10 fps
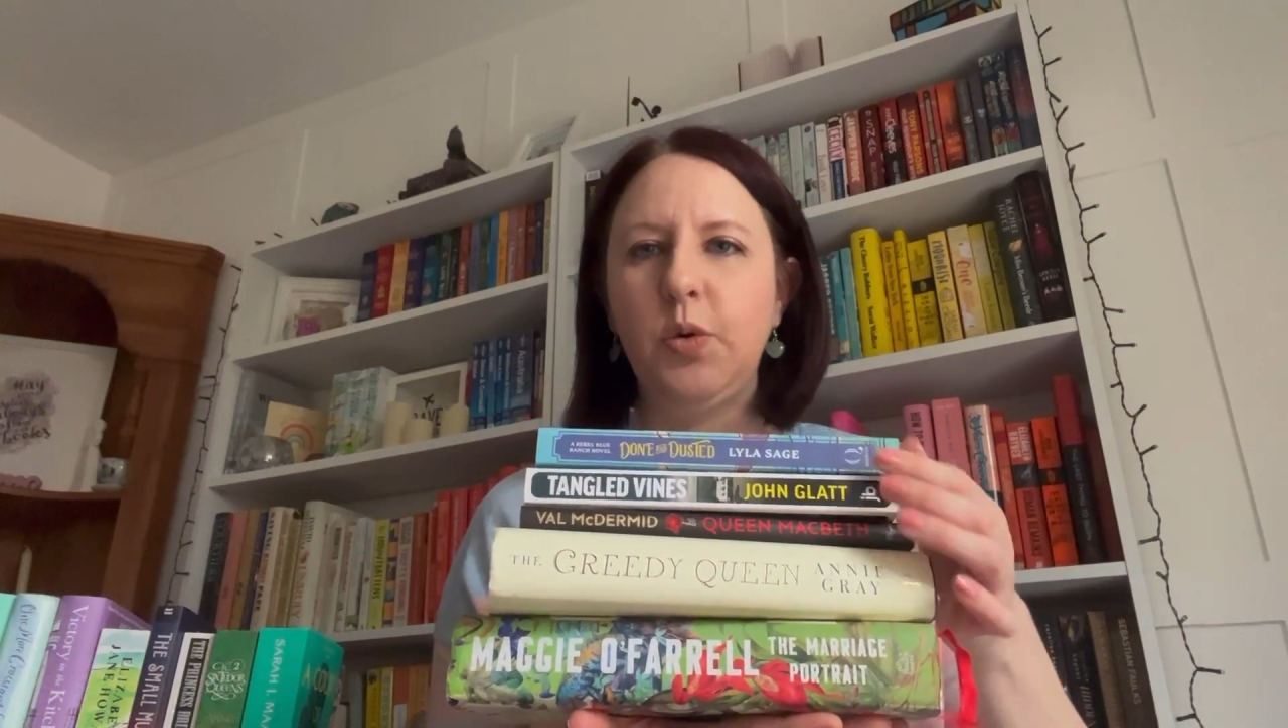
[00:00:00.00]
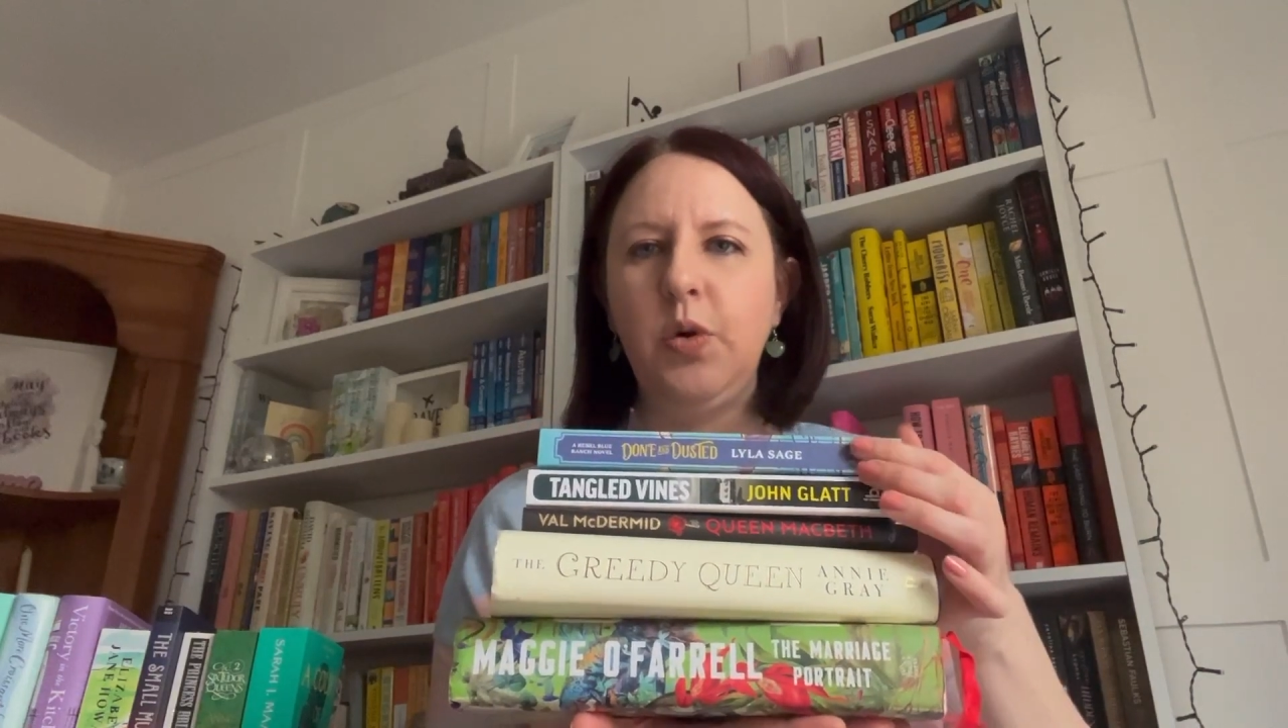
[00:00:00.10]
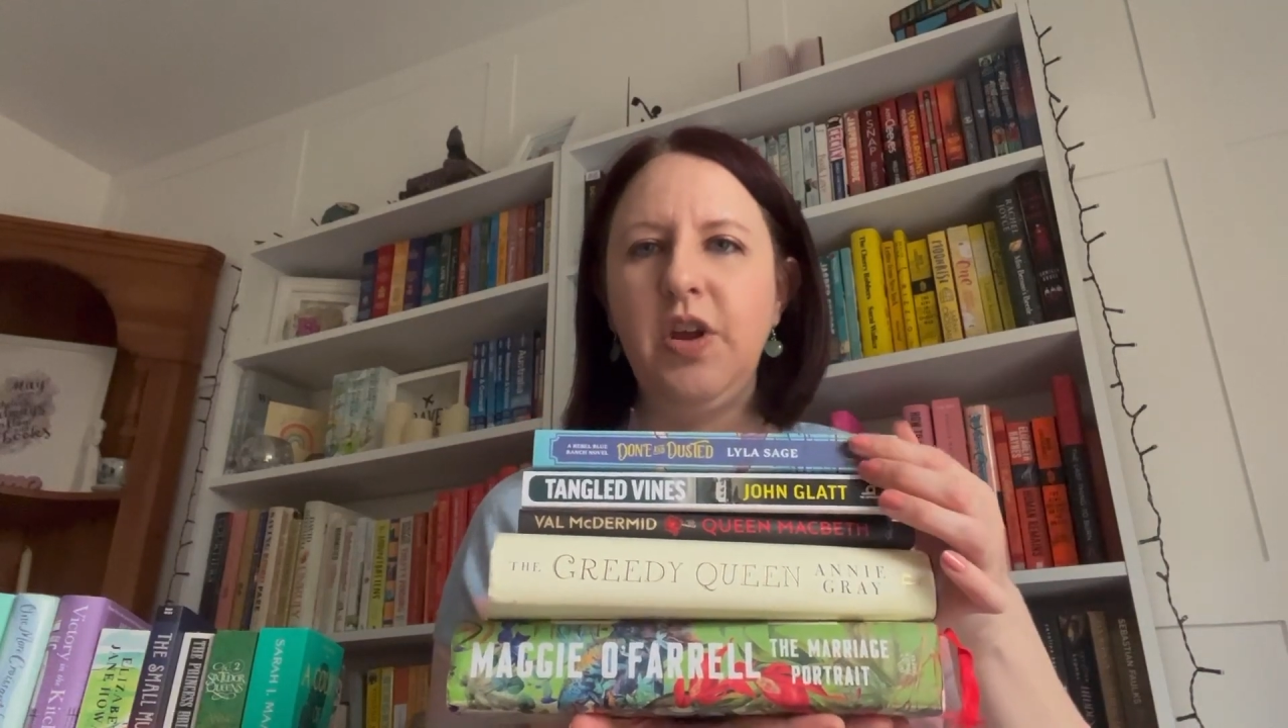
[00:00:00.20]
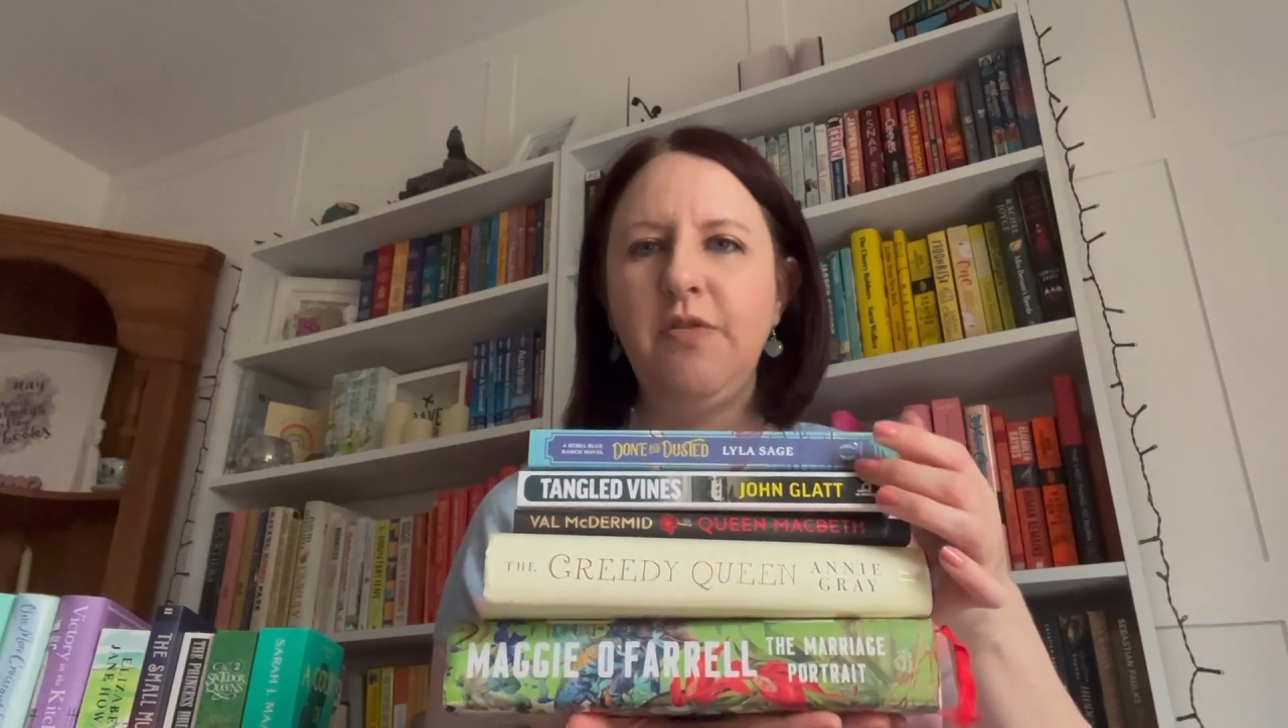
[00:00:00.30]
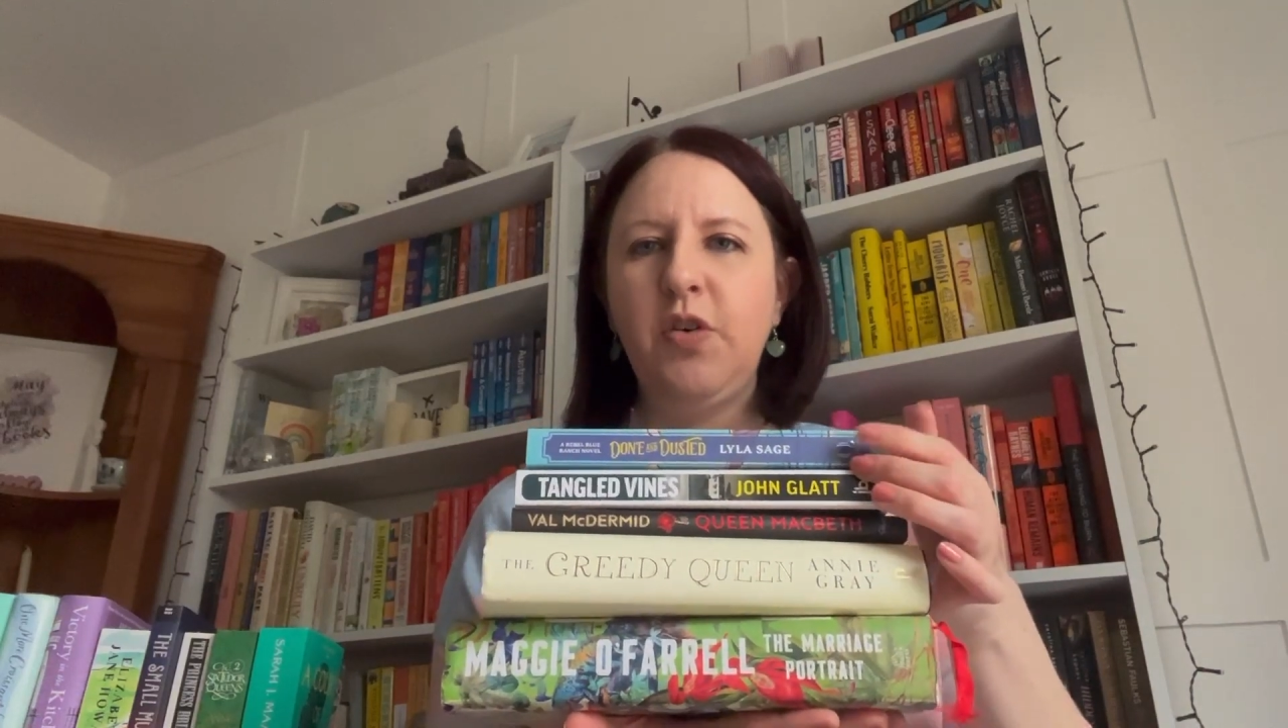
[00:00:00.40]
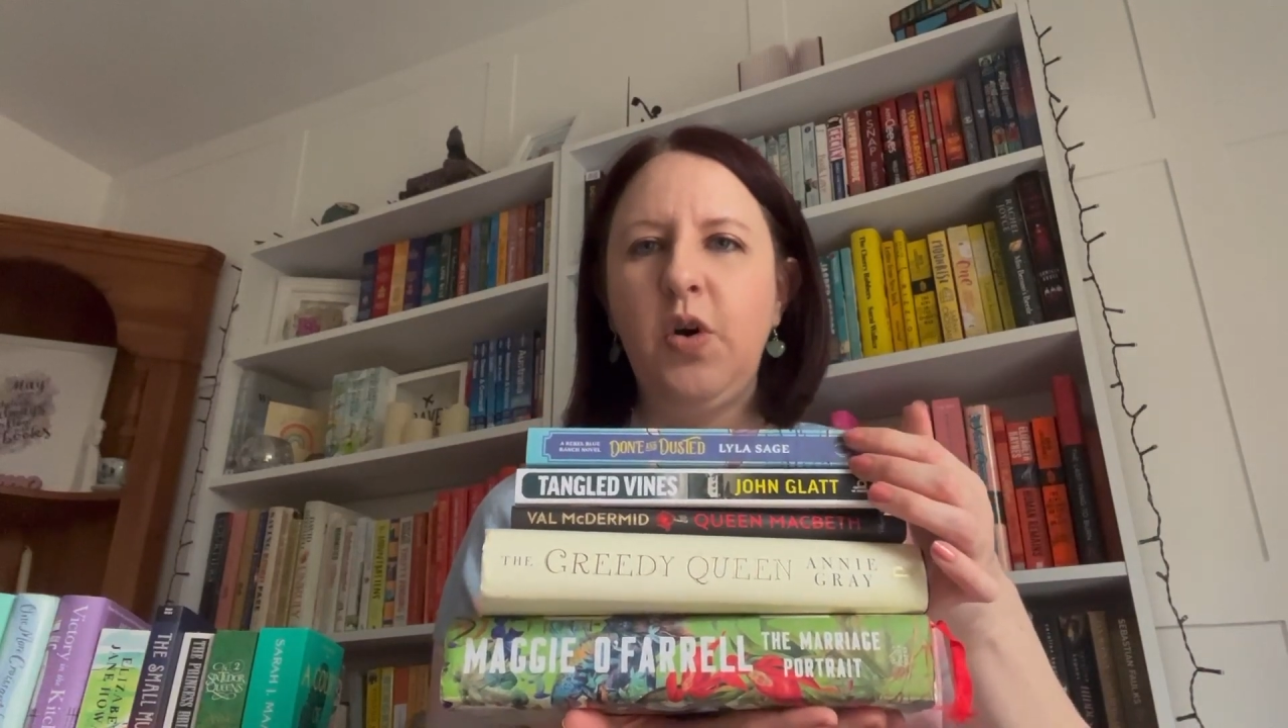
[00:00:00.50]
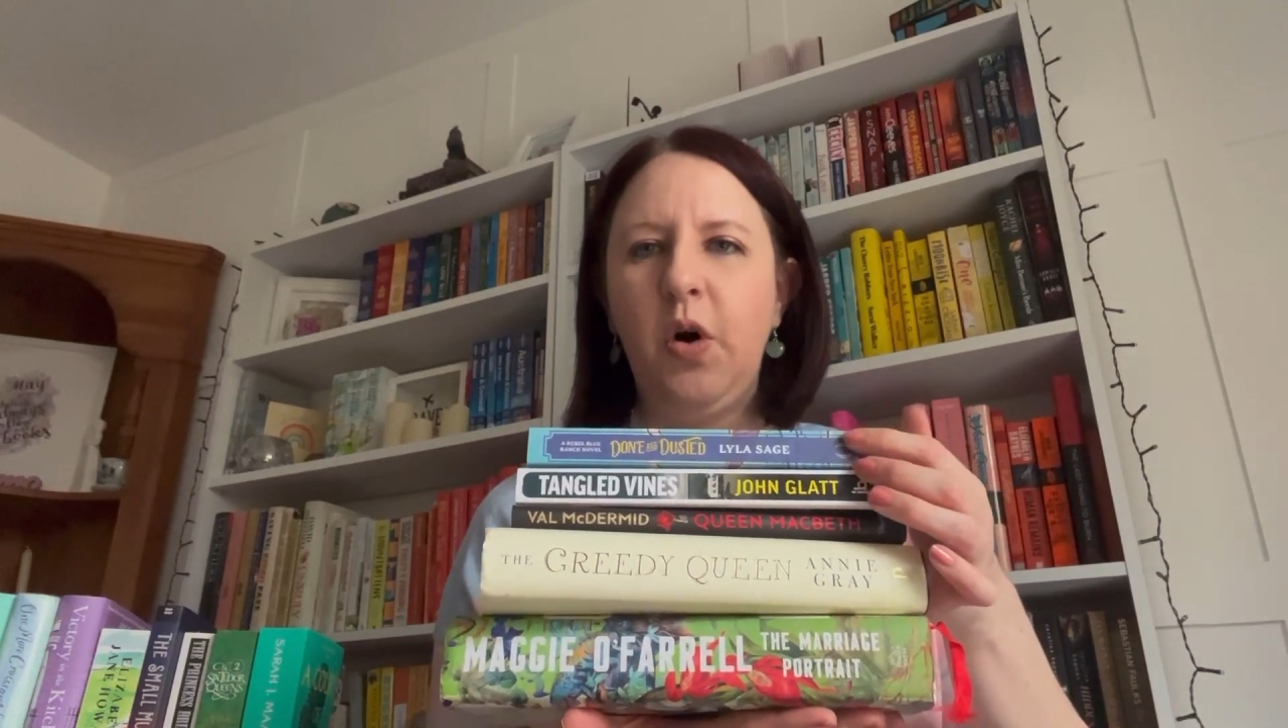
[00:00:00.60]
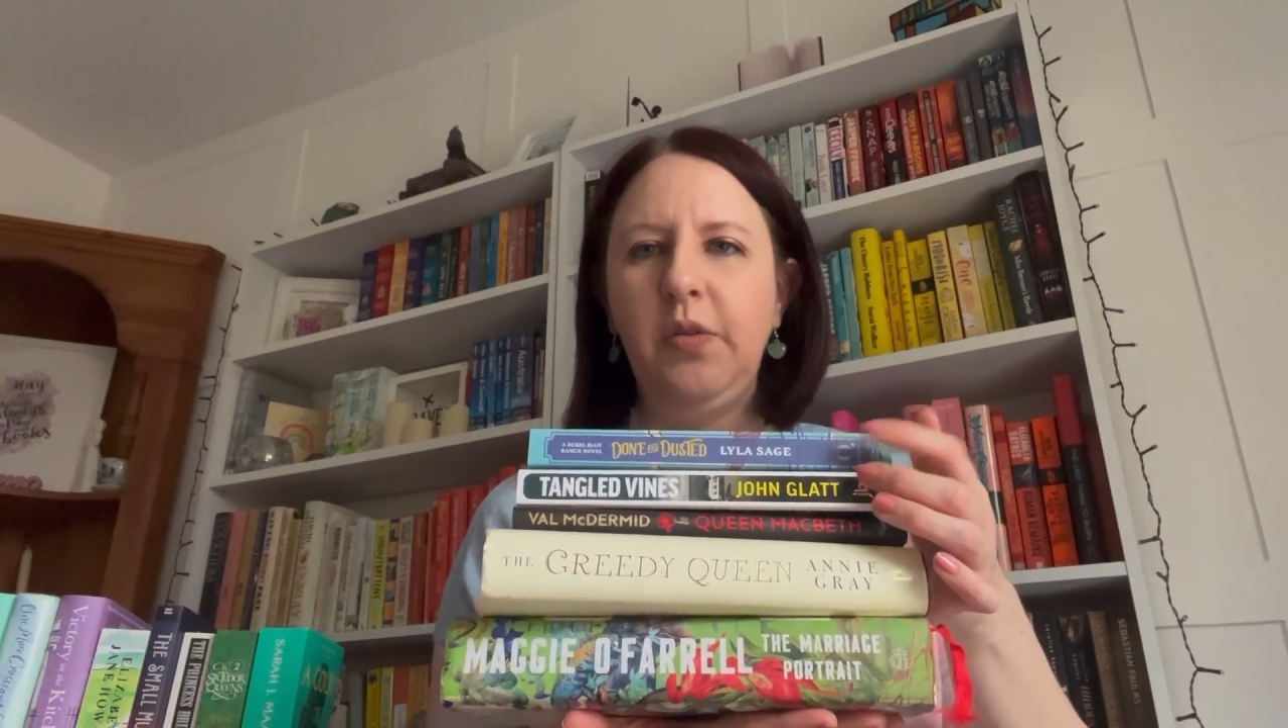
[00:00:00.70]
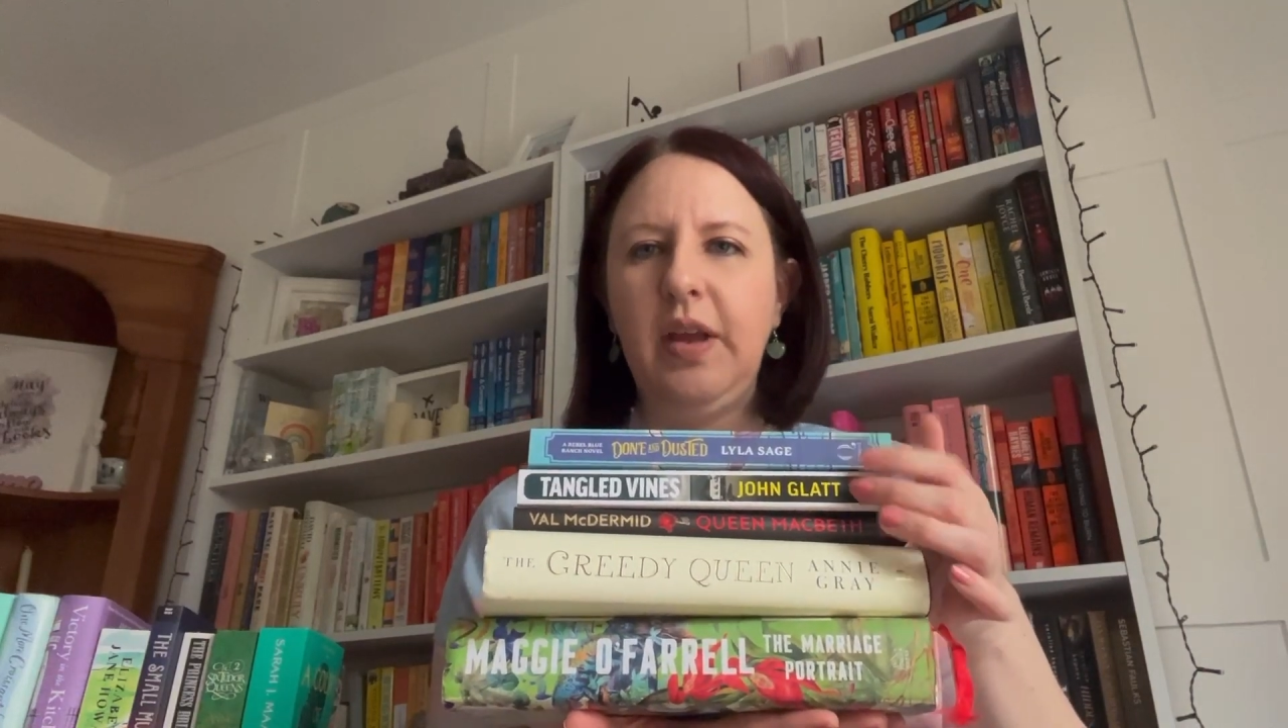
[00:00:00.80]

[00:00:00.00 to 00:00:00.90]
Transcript: or you've got